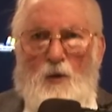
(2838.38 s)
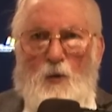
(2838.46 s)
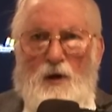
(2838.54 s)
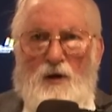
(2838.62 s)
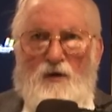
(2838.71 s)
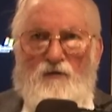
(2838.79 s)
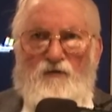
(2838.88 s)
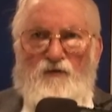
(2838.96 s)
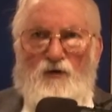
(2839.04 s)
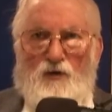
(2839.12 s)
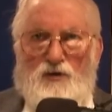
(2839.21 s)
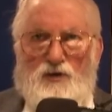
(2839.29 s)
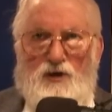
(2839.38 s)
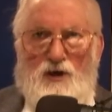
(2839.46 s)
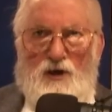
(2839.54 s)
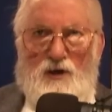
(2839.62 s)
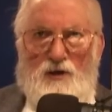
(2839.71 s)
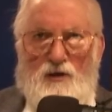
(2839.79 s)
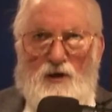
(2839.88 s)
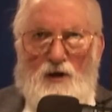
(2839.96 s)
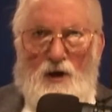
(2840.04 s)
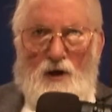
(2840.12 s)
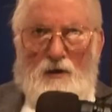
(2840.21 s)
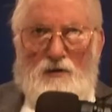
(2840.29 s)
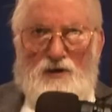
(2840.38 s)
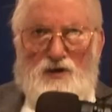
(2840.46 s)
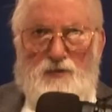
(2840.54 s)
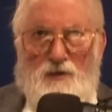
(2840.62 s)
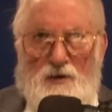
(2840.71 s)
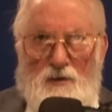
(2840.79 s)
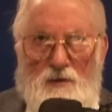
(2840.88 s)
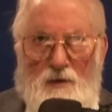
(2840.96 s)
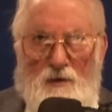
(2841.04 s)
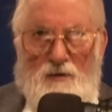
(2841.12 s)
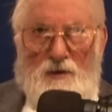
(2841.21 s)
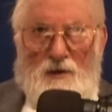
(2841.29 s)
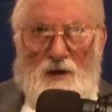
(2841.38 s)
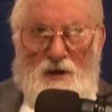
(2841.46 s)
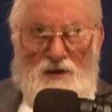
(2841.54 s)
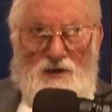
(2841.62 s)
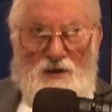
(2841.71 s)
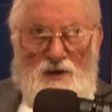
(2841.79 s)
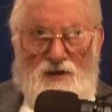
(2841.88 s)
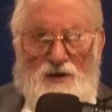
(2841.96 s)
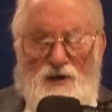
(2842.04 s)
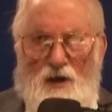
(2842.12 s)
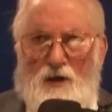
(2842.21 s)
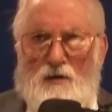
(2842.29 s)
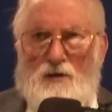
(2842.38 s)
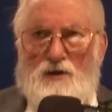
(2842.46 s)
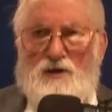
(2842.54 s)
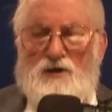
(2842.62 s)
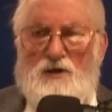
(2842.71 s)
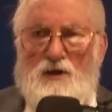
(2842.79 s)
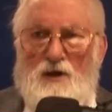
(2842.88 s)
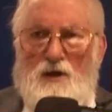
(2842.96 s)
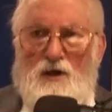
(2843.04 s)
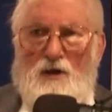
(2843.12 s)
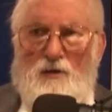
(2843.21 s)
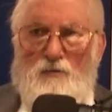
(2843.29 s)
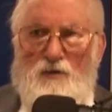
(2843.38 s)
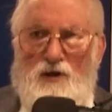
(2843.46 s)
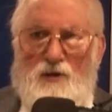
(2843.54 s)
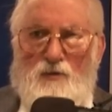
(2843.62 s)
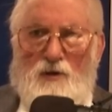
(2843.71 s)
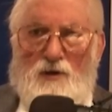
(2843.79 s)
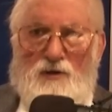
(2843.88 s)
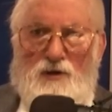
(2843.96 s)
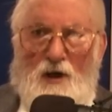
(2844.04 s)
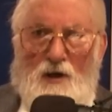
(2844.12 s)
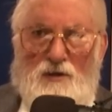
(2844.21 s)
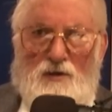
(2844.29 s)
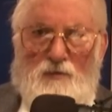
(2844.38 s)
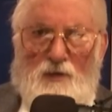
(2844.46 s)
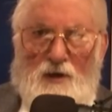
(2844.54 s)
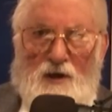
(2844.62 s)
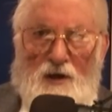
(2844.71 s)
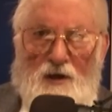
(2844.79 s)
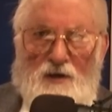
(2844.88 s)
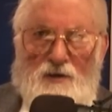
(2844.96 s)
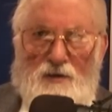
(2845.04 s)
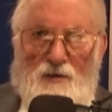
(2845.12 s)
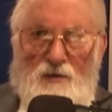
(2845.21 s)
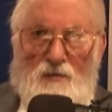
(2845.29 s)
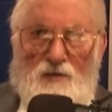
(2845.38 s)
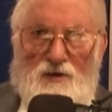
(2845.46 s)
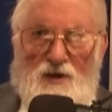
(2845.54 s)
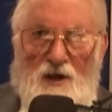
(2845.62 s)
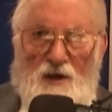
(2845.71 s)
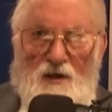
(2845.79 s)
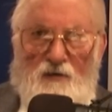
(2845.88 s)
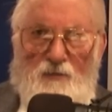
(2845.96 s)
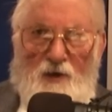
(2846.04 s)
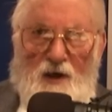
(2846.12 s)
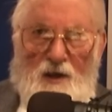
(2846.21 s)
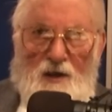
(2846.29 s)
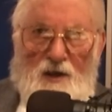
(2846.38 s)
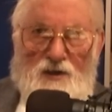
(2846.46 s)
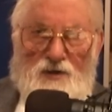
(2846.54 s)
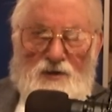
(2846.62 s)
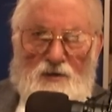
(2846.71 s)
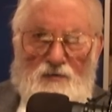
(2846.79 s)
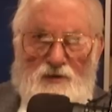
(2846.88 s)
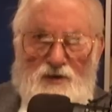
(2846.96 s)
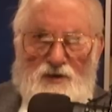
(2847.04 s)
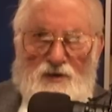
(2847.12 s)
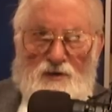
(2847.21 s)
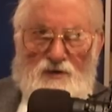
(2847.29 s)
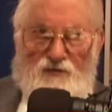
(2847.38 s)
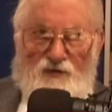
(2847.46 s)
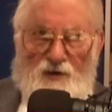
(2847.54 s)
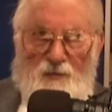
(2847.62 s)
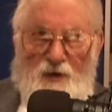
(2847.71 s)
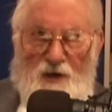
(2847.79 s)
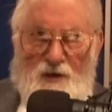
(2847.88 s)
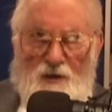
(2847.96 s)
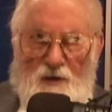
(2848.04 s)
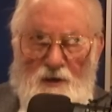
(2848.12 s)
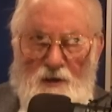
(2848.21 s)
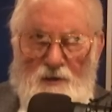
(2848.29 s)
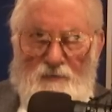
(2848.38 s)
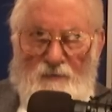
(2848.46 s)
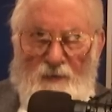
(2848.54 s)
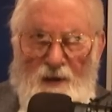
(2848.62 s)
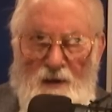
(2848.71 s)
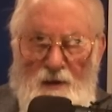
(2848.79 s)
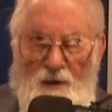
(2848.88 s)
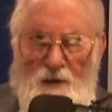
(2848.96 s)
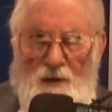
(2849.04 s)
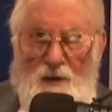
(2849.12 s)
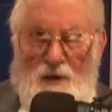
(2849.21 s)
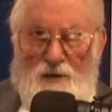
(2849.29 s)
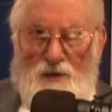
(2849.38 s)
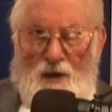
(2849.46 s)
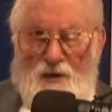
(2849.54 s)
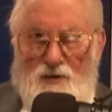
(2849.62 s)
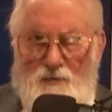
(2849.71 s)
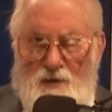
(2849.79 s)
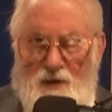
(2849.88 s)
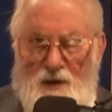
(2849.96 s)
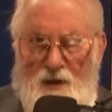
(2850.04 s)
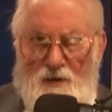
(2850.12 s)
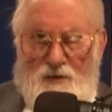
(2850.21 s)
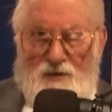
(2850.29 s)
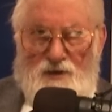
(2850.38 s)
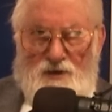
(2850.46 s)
where 14 congressmen of the United States Congress meet with Dr. MacArthur, who was head of biological research for the Pentagon. Mm-hmm. And Dr. MacArthur